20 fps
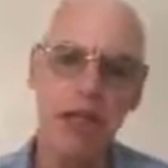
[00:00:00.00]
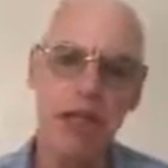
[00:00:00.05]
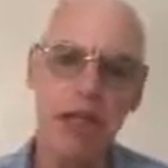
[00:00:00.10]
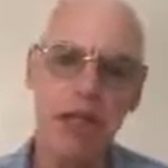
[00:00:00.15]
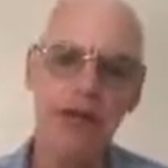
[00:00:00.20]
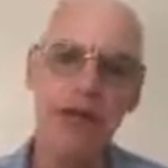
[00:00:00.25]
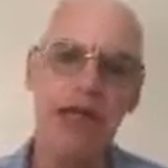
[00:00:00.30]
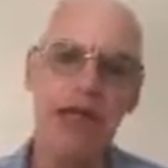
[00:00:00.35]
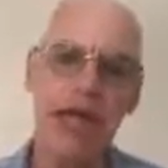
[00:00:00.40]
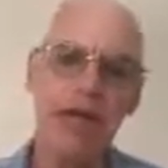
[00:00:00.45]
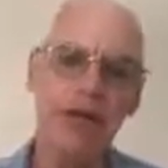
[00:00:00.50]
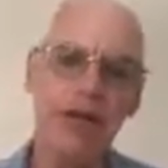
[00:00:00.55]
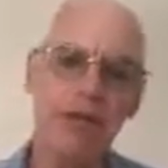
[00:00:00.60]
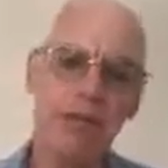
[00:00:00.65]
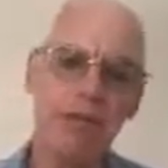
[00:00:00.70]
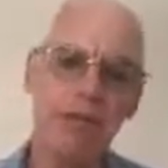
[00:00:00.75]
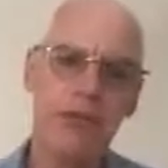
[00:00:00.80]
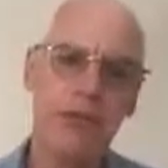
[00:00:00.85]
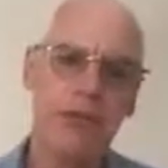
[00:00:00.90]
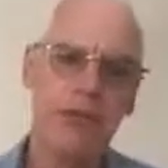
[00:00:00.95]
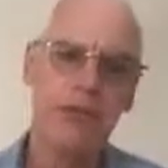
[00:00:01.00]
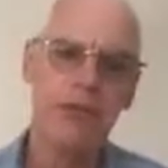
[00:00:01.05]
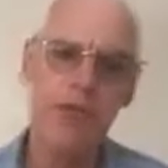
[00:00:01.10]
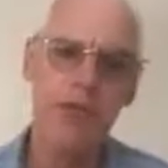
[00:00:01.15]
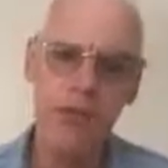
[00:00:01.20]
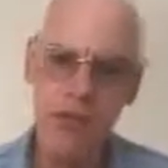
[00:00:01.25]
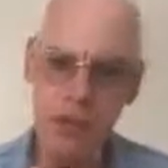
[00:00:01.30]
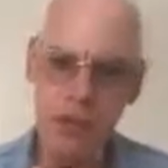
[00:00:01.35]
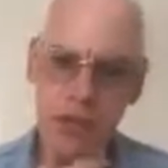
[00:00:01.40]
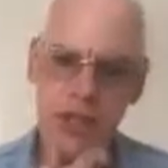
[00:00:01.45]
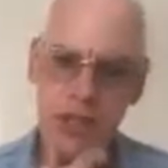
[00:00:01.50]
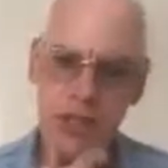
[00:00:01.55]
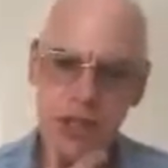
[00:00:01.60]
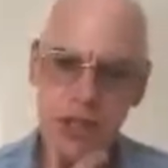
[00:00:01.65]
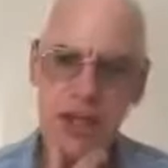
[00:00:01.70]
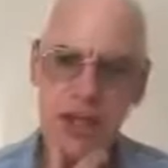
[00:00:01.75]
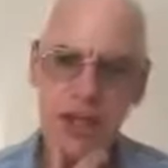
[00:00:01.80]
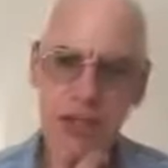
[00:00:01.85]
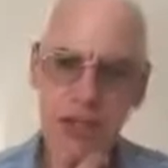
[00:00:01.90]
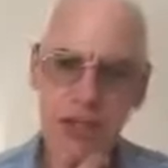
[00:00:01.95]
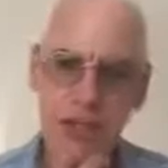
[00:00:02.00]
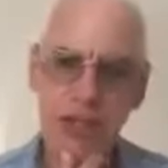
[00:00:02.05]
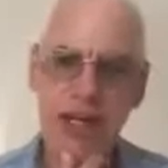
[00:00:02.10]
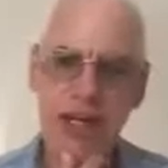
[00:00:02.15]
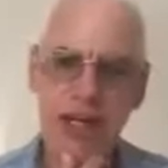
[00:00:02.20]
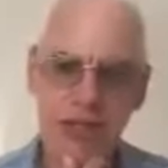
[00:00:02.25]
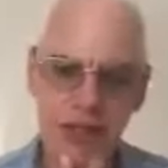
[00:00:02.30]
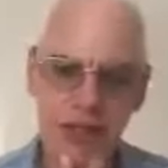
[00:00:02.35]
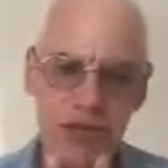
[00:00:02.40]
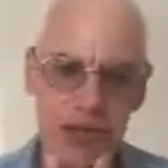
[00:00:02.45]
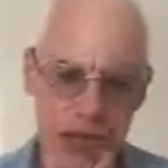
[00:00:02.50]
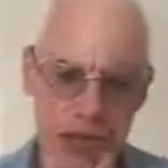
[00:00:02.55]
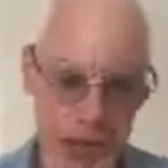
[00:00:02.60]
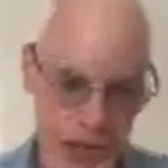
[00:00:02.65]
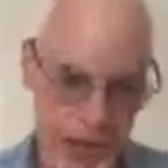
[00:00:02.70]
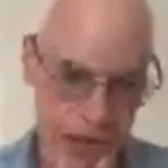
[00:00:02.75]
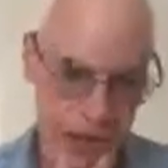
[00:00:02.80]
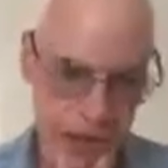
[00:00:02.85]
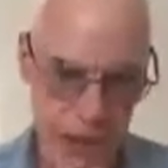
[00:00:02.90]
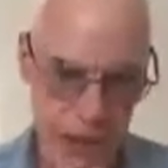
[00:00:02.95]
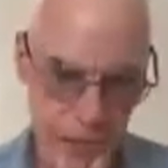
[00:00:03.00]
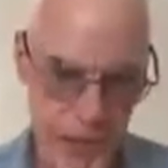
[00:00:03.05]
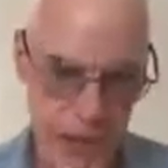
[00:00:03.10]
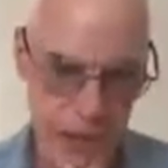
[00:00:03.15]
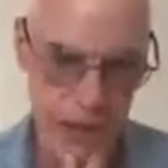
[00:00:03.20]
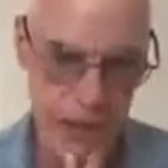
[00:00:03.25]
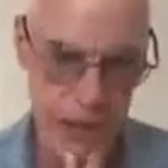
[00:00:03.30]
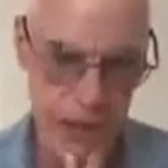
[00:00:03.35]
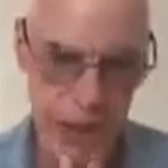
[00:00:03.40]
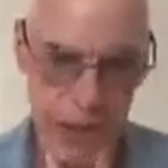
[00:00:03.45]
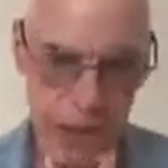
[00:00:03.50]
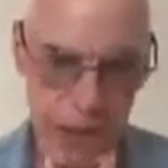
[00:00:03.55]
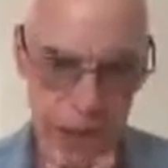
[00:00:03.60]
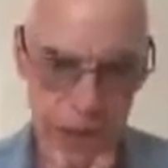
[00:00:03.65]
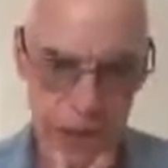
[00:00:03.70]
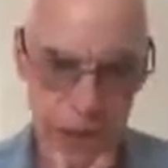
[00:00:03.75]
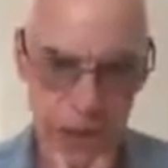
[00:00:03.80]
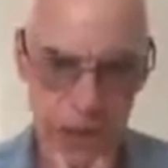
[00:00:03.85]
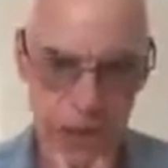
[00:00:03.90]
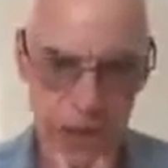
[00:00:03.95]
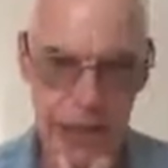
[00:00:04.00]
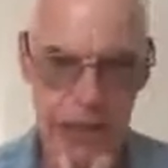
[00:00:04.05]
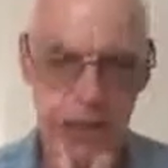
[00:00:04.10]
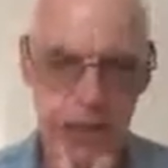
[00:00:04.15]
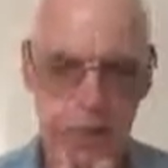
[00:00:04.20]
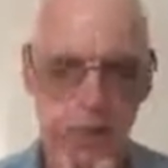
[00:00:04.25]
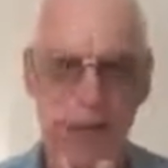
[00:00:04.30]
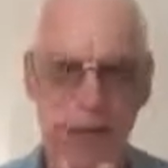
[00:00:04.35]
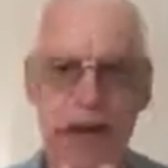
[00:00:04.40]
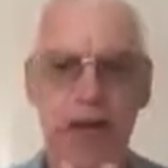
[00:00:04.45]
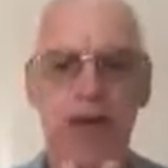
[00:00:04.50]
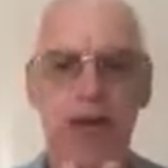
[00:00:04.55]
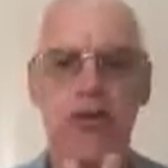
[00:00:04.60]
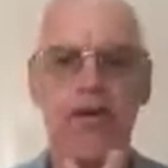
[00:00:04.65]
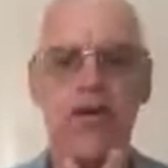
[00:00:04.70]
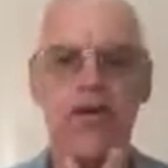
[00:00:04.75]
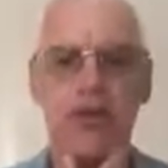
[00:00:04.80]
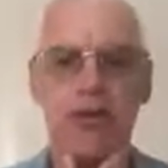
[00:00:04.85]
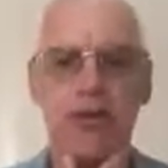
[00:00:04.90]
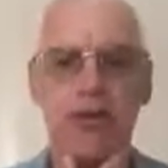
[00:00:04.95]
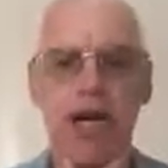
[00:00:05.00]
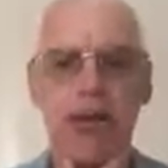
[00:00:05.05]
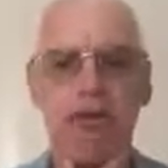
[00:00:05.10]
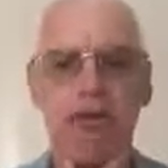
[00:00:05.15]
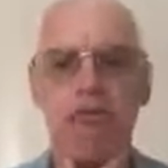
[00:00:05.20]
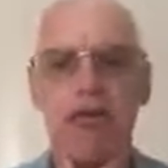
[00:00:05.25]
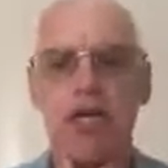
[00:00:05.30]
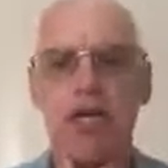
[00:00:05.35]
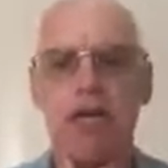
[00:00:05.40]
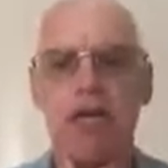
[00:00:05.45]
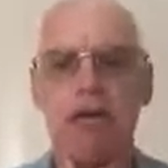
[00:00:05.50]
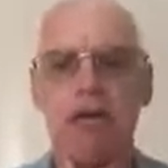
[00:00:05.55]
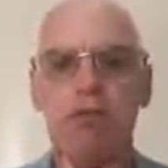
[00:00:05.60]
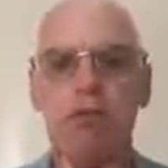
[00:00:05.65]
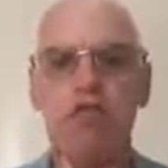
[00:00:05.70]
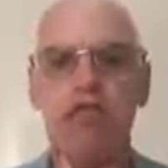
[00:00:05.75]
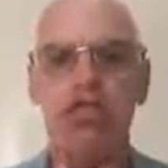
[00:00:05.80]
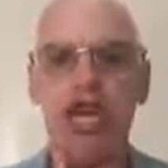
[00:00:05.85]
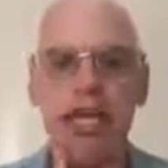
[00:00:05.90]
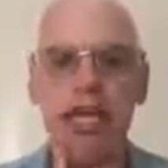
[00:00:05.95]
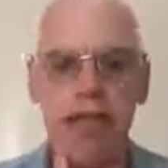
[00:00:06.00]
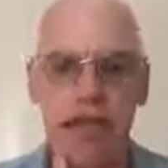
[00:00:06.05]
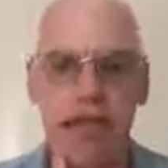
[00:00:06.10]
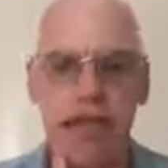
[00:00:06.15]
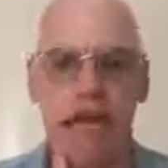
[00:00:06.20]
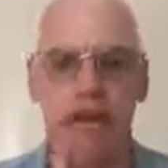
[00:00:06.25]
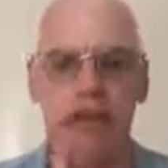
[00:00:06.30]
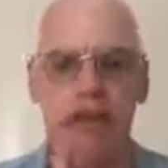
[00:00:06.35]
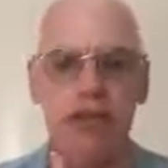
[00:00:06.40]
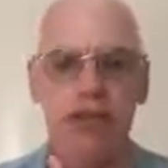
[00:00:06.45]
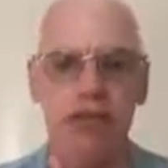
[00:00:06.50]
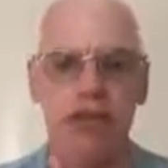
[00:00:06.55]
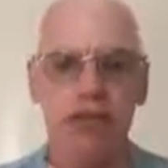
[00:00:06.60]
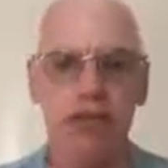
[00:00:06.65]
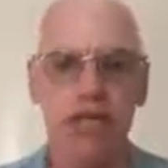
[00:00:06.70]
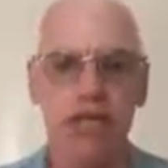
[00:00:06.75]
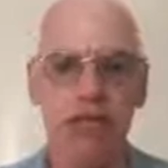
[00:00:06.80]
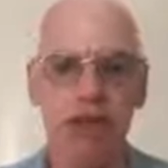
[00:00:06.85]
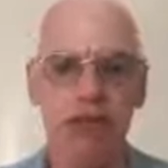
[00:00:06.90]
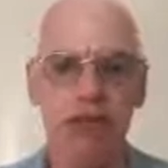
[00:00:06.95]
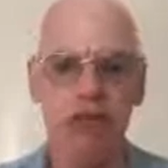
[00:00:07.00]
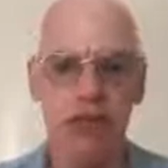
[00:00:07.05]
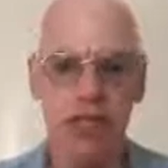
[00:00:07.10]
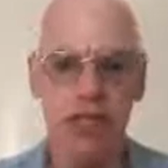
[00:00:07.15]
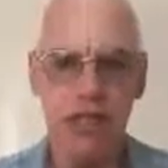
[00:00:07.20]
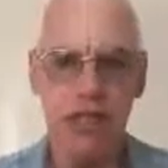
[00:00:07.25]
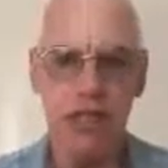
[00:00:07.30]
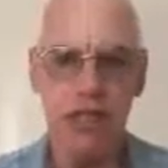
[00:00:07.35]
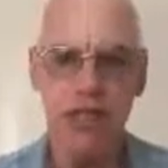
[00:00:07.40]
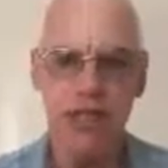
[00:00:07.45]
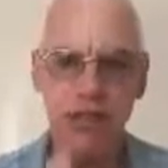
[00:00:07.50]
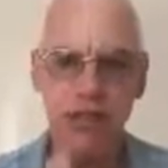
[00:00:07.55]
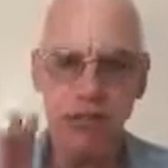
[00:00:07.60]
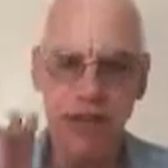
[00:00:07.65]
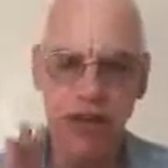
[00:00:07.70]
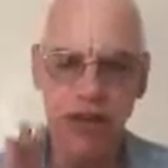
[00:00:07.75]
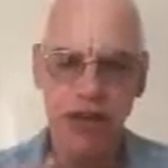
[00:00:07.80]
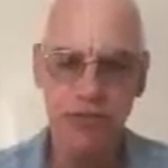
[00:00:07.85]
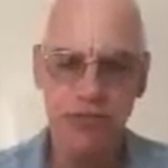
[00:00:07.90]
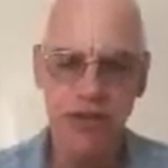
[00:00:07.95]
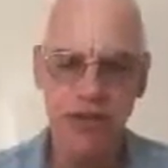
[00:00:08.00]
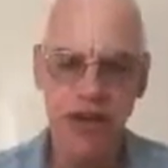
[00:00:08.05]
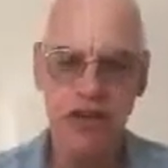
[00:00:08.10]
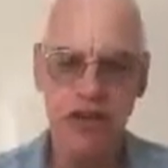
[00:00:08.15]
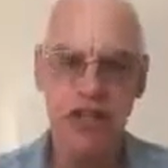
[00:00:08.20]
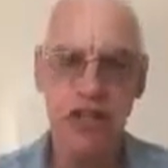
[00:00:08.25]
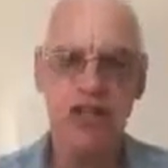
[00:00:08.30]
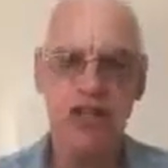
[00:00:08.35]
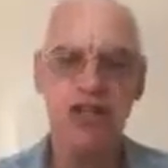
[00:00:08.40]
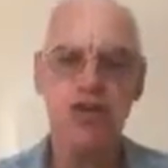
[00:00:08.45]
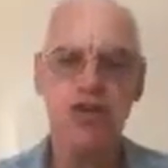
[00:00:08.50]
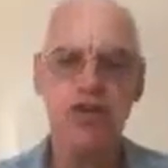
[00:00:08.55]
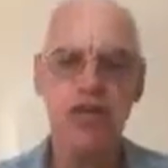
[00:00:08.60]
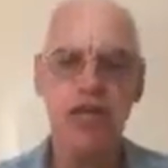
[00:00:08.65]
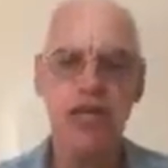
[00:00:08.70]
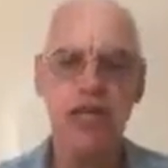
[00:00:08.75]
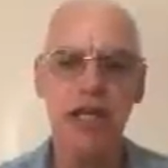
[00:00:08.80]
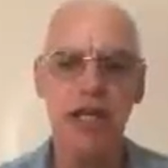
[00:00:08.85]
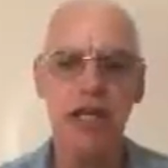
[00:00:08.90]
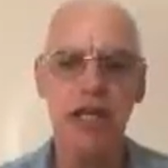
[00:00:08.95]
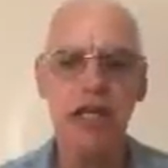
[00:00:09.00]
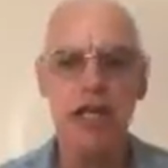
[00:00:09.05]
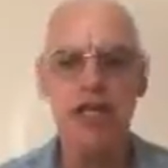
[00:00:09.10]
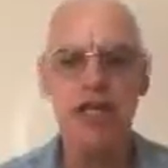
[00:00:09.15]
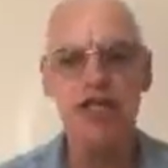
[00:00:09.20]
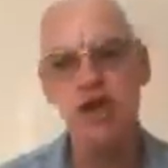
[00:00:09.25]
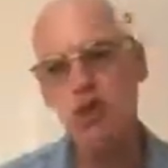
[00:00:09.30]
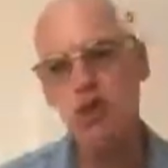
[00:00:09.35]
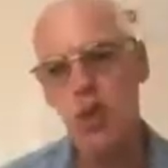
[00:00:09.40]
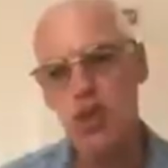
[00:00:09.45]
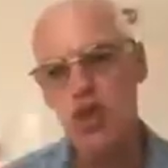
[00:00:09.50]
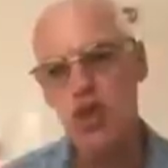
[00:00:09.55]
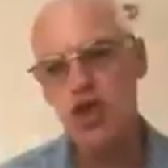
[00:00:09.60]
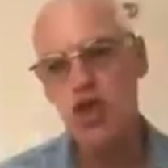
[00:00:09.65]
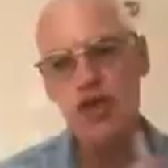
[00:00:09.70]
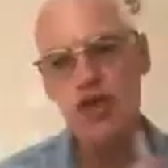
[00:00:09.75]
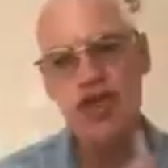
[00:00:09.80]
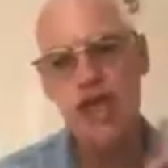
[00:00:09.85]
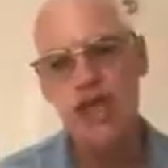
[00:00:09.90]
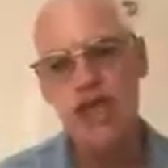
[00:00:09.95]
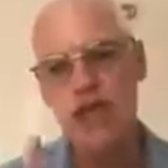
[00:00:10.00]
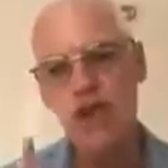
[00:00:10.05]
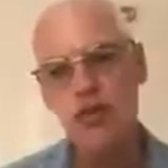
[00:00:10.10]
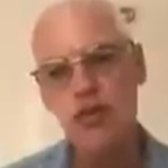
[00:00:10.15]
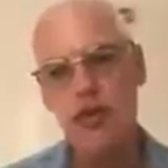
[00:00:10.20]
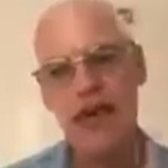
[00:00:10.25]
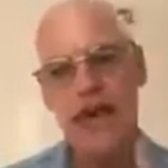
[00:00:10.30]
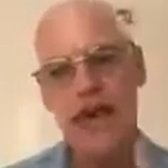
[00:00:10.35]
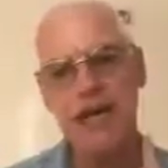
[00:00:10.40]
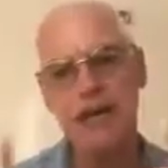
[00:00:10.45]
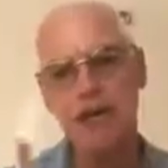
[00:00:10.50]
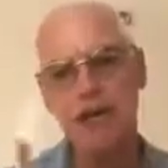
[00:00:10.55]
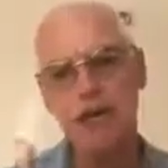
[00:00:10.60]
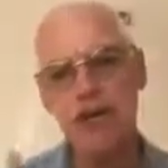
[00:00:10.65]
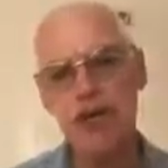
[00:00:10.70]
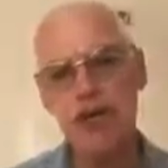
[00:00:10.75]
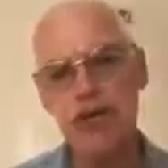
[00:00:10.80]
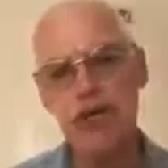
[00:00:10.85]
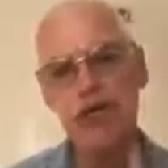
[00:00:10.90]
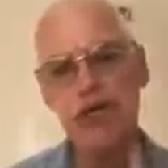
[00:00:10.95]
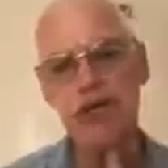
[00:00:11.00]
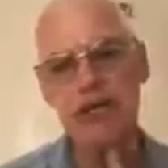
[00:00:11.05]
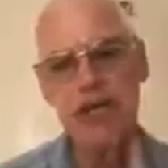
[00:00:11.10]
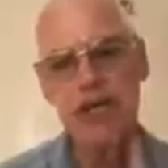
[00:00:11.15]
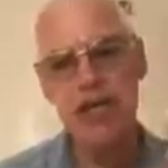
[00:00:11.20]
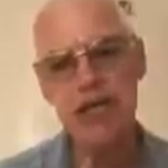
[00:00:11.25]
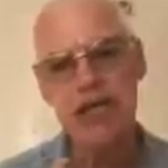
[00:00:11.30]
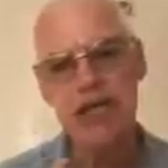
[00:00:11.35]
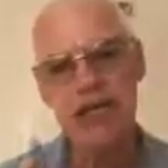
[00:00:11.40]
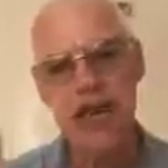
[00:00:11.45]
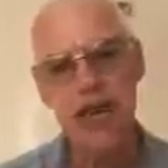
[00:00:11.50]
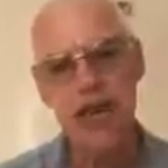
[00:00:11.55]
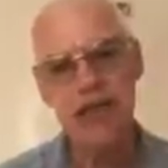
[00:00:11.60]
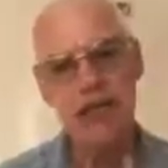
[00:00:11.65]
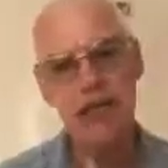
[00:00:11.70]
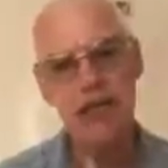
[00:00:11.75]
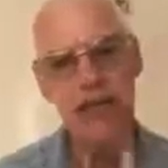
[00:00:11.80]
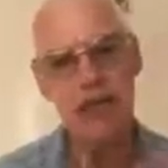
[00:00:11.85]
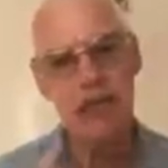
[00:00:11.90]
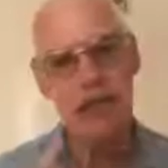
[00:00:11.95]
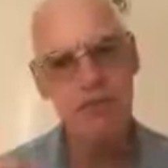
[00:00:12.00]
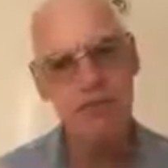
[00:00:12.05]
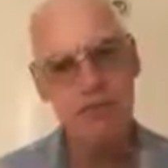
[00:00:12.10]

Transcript: Now, again, the book in question is called The Gift of Alzheimer's by a lady called Maggie Latterell. But check it out. It's really quite fascinating. You find it intriguing. So what's your take on that? What do you think is happening there?